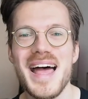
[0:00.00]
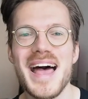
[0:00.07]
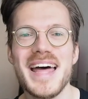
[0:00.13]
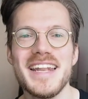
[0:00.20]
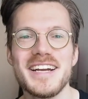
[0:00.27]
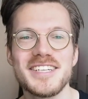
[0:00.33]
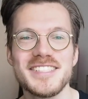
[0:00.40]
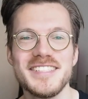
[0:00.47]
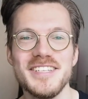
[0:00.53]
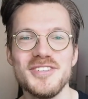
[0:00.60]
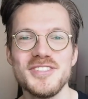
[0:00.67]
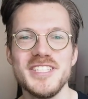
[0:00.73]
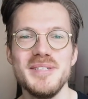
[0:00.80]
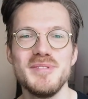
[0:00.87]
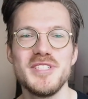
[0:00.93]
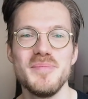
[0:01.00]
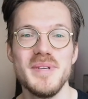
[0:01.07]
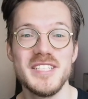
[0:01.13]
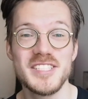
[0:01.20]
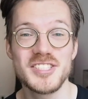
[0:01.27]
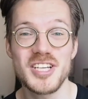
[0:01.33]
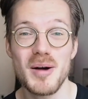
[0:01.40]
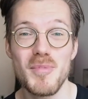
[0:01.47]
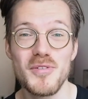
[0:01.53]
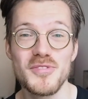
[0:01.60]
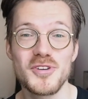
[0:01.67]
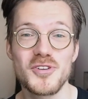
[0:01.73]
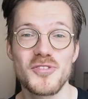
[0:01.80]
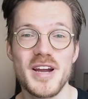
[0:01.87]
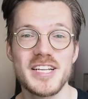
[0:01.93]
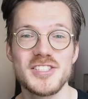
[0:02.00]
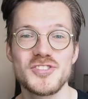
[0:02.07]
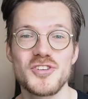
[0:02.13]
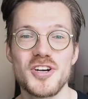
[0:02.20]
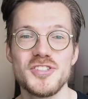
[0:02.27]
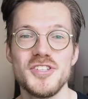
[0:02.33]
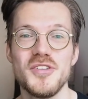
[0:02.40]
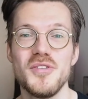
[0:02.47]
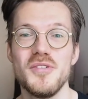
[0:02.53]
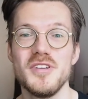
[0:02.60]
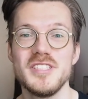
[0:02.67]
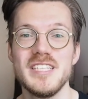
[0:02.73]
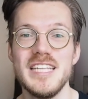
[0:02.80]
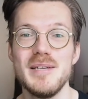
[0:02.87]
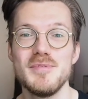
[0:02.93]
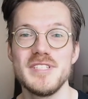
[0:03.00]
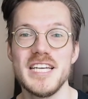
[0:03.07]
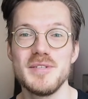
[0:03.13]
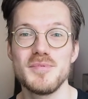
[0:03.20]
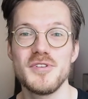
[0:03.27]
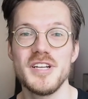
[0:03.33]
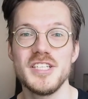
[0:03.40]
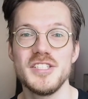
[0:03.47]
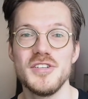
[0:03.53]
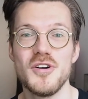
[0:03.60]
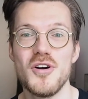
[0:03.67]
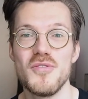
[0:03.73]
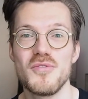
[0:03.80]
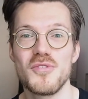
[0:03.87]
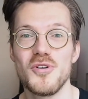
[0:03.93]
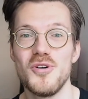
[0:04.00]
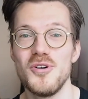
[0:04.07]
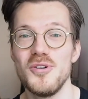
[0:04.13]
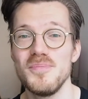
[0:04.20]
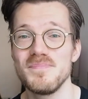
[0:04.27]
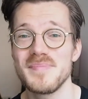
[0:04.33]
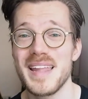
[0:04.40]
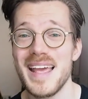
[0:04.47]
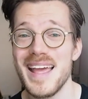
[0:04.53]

And there still seems to be some of the correct structure to the sleep stage prediction overall,